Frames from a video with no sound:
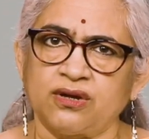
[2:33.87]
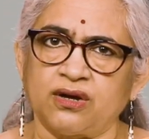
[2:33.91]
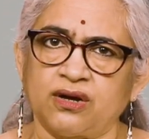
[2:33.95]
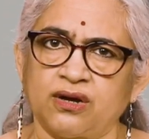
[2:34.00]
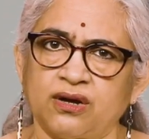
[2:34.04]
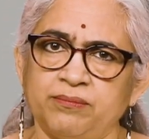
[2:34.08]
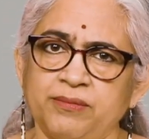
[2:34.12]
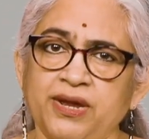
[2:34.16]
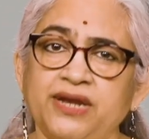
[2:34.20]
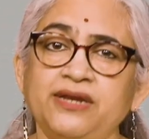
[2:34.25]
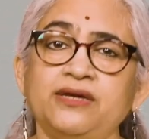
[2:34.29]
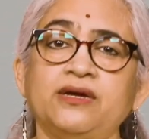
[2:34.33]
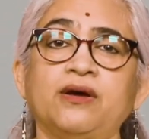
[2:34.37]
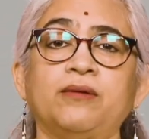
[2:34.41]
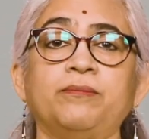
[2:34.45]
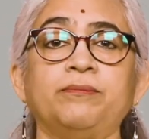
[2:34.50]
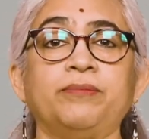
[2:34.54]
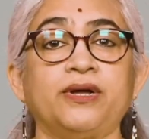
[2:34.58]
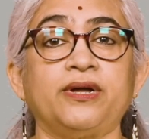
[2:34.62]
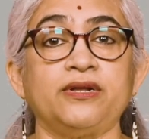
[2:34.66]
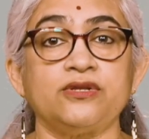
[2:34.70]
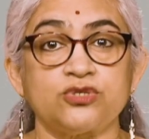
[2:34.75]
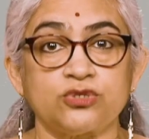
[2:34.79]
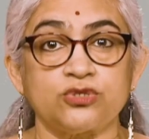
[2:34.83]
Uh, many
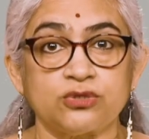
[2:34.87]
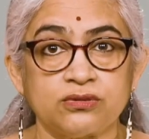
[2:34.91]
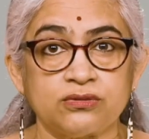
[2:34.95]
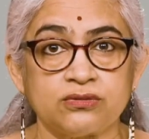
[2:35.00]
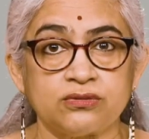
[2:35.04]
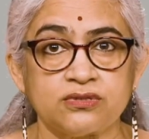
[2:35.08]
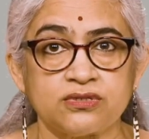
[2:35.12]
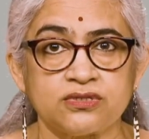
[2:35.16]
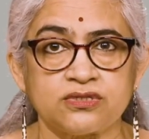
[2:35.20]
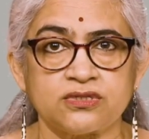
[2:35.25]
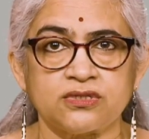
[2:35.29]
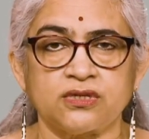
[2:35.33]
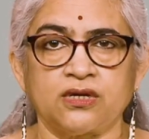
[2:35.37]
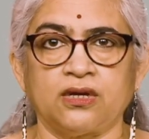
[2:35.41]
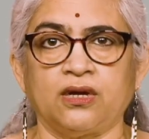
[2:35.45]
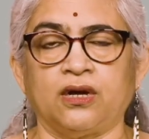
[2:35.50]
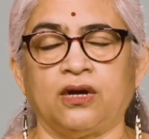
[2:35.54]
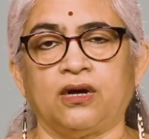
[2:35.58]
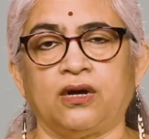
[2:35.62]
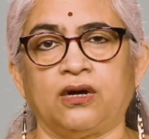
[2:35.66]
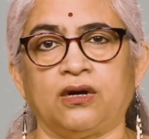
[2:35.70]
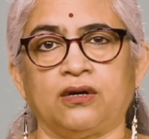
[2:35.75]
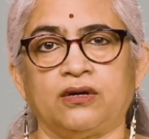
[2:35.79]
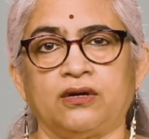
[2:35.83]
compulsions,
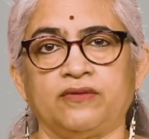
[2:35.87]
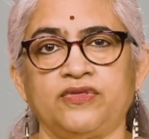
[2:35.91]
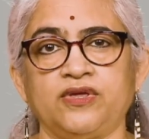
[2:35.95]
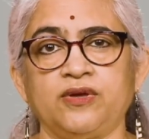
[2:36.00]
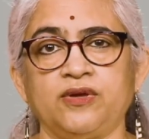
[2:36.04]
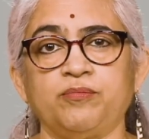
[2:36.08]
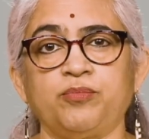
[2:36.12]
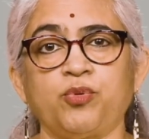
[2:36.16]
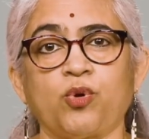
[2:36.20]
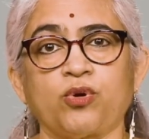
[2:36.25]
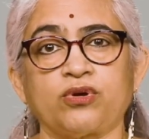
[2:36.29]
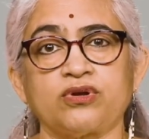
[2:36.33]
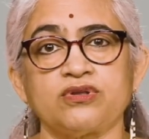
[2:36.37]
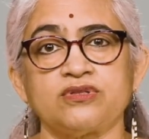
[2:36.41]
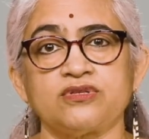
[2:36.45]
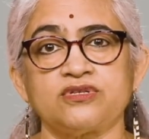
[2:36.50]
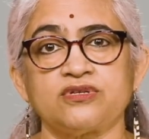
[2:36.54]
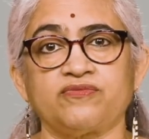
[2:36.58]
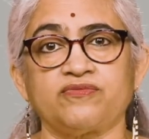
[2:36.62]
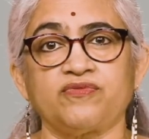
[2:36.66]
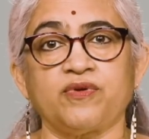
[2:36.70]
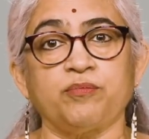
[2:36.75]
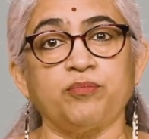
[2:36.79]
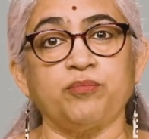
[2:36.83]
uh, the
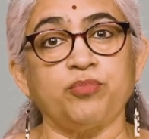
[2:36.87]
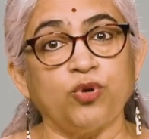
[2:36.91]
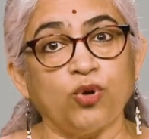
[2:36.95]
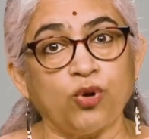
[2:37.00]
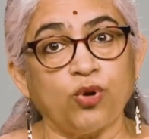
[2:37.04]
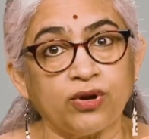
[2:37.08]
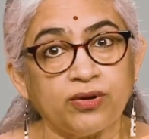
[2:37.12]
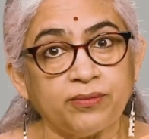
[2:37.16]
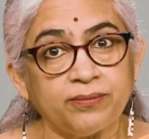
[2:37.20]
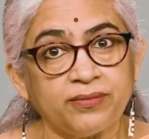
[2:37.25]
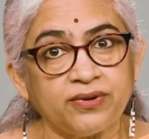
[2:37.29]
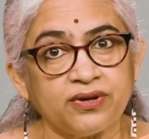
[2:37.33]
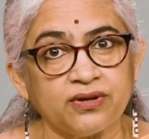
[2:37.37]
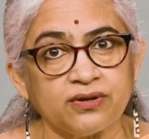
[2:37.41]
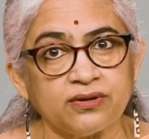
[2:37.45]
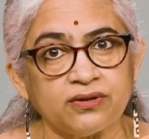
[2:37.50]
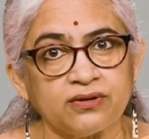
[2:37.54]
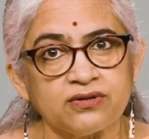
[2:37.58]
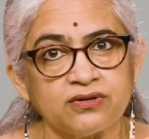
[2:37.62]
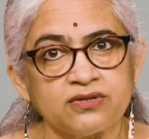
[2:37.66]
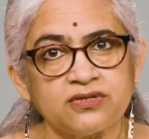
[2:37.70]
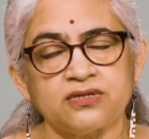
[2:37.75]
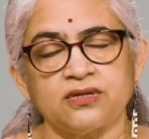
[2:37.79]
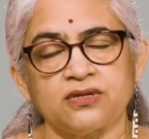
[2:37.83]
importance of
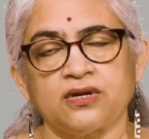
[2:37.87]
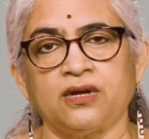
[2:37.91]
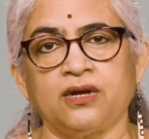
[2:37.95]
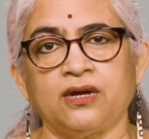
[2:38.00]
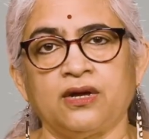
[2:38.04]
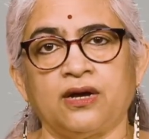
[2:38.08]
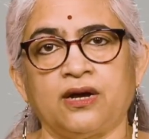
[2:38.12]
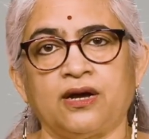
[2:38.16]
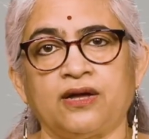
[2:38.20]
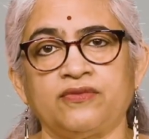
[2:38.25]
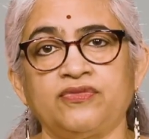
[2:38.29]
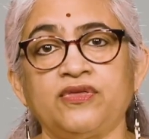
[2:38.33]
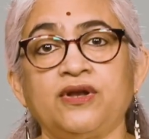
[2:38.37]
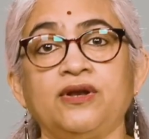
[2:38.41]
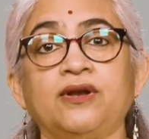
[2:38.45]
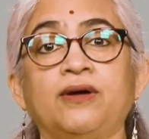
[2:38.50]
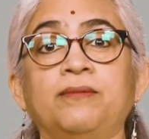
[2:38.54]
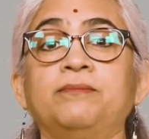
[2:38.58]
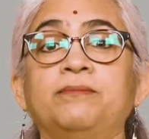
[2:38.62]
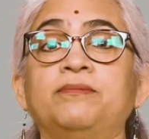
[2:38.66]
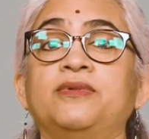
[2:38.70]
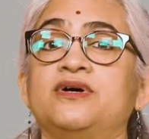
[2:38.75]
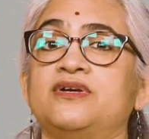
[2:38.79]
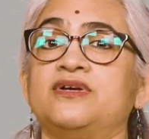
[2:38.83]
employment, uh, the
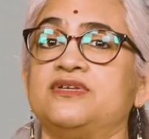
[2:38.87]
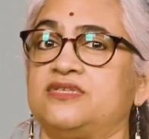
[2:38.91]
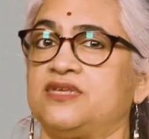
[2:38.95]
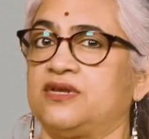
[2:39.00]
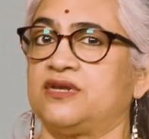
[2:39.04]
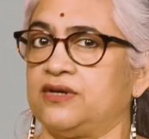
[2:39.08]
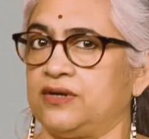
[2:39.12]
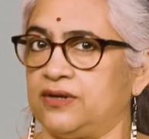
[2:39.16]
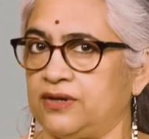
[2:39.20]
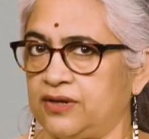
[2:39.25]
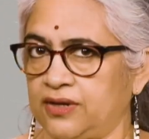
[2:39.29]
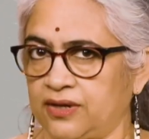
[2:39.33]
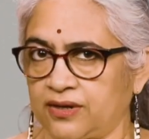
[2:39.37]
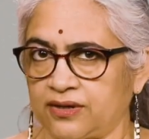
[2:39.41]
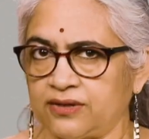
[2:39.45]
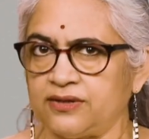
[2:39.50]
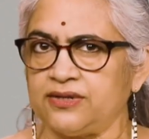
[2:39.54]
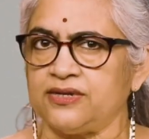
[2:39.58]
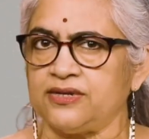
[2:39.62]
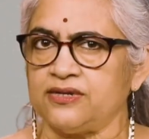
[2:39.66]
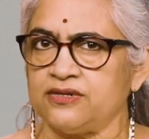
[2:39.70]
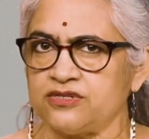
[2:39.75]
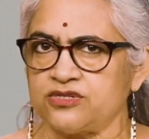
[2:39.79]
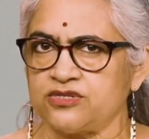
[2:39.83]
numbers that India
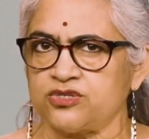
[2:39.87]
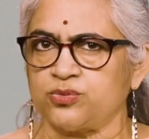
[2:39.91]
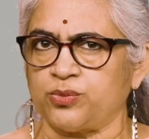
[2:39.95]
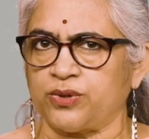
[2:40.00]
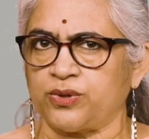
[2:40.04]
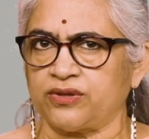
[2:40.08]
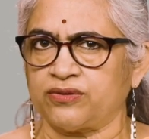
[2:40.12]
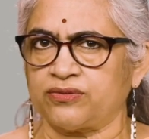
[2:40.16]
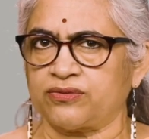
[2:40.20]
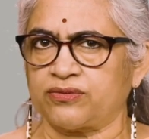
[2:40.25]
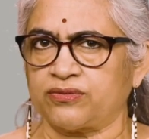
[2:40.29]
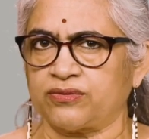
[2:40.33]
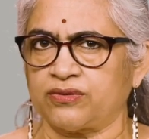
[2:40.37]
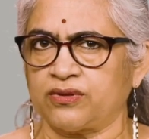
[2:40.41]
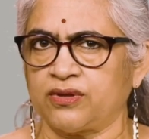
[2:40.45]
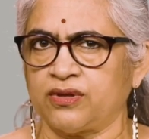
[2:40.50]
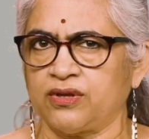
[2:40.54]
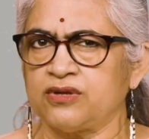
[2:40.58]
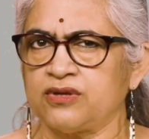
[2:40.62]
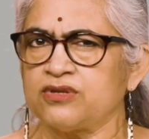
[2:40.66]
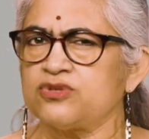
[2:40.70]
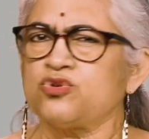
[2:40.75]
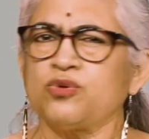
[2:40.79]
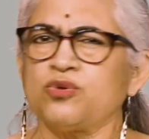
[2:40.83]
deals with.
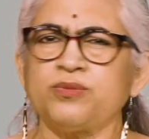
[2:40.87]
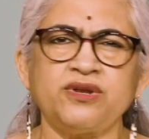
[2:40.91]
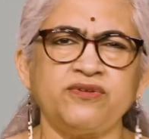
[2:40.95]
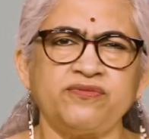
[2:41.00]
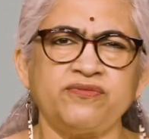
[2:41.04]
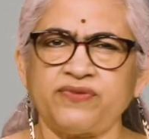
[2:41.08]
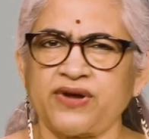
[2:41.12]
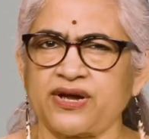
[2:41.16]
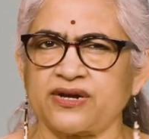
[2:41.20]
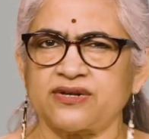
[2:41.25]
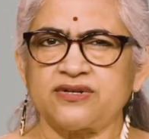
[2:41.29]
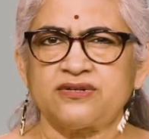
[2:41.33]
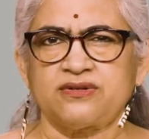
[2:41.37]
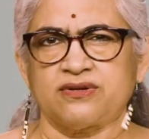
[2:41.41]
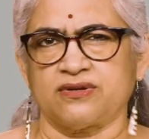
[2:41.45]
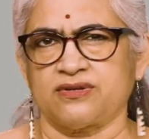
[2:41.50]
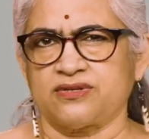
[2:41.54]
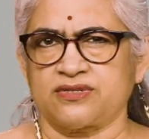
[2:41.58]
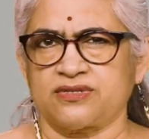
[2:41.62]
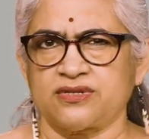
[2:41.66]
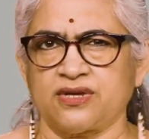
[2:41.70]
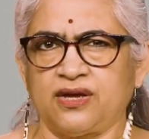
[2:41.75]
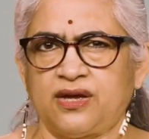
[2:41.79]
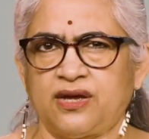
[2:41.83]
So many
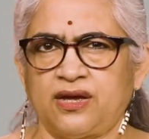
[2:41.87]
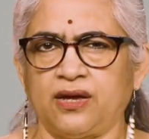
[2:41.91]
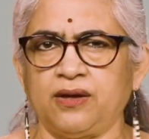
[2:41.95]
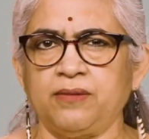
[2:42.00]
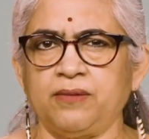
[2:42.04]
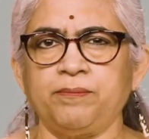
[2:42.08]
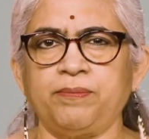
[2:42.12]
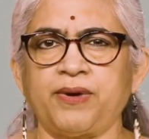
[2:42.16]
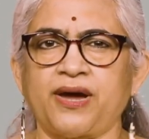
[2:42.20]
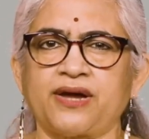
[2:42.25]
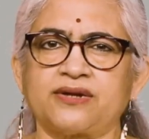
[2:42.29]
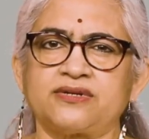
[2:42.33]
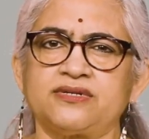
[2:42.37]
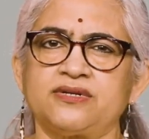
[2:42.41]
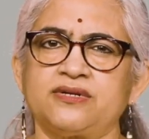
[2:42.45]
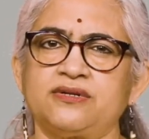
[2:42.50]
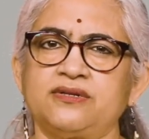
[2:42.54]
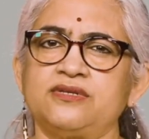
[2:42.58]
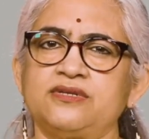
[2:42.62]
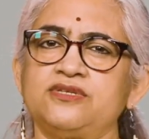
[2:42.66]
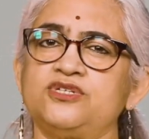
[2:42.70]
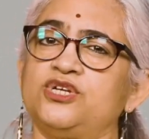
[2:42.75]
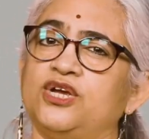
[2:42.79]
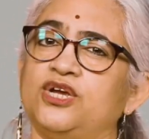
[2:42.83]
factors impacted
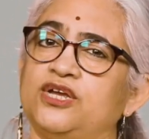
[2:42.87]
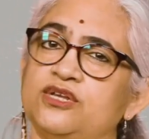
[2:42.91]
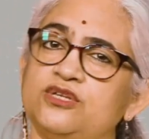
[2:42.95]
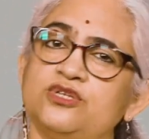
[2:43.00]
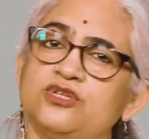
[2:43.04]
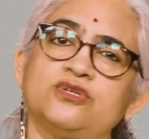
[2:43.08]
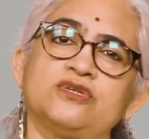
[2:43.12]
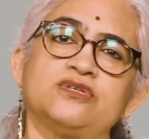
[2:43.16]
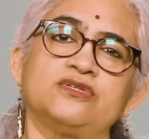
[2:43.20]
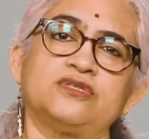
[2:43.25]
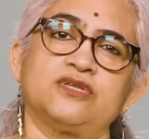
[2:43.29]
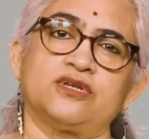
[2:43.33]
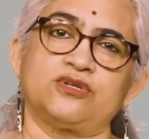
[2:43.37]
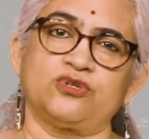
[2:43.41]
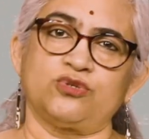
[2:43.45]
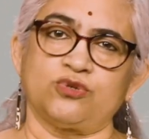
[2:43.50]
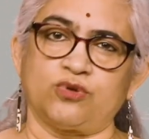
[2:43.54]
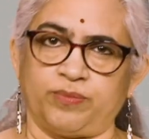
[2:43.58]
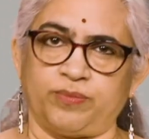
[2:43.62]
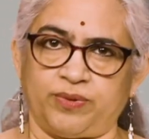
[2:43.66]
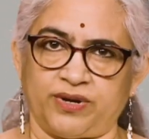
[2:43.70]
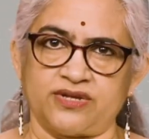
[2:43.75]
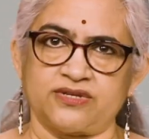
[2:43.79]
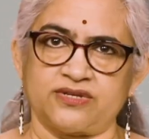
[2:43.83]
the changes that
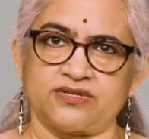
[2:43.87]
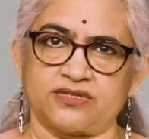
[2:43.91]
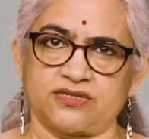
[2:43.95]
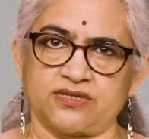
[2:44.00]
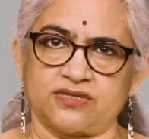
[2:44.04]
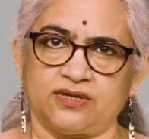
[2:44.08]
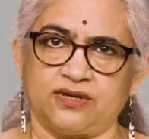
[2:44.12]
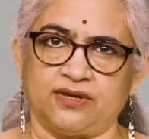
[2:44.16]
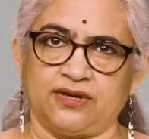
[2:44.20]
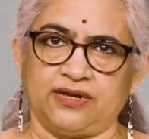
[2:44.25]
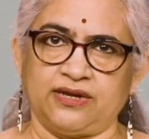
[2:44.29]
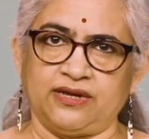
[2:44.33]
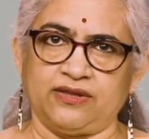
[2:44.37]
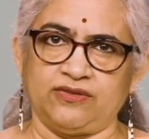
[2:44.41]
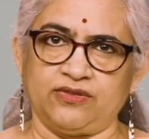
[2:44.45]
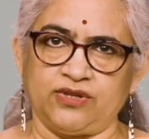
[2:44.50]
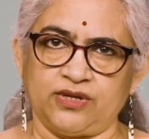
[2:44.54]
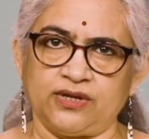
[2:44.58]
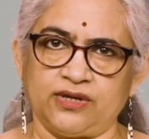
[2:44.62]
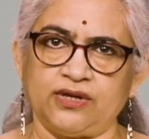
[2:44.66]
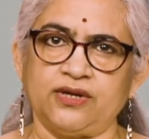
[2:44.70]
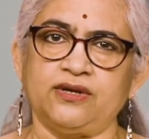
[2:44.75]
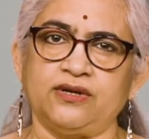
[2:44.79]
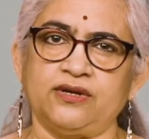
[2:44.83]
took place in
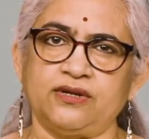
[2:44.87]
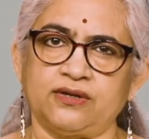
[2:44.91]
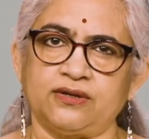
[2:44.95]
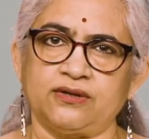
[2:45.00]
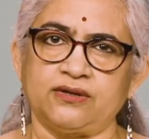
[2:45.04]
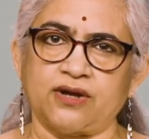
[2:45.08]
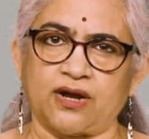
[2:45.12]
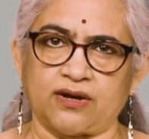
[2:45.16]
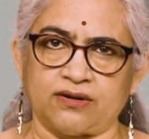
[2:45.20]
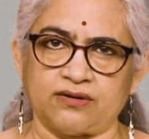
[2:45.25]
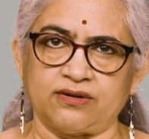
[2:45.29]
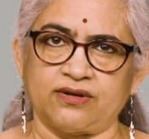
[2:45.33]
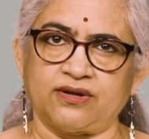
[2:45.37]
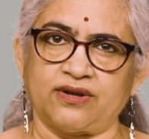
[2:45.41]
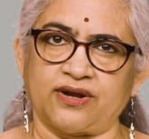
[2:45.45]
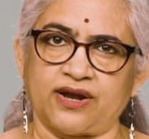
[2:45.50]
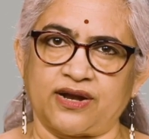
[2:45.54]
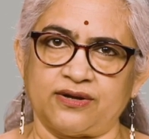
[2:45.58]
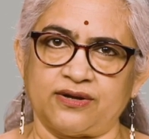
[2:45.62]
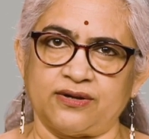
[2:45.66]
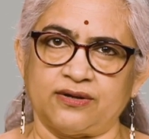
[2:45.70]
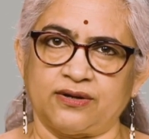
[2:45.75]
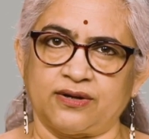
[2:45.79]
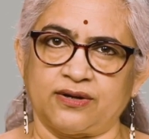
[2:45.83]
the Indian
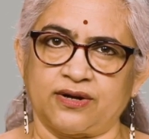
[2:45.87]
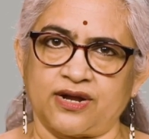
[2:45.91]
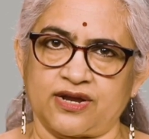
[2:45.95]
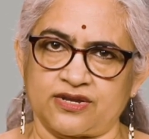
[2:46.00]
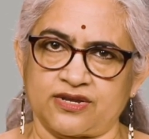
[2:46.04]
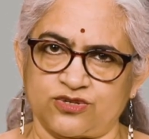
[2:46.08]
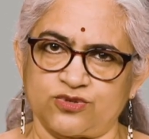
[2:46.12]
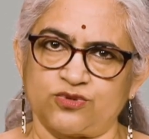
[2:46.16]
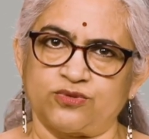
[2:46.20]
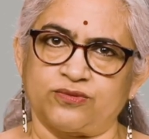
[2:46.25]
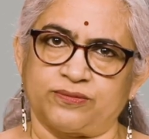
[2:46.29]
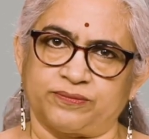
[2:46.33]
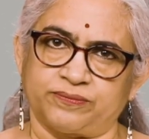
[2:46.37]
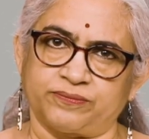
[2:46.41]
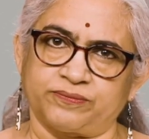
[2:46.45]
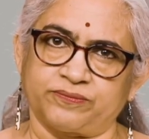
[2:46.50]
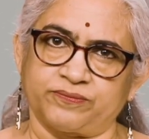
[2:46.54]
undergrad classroom.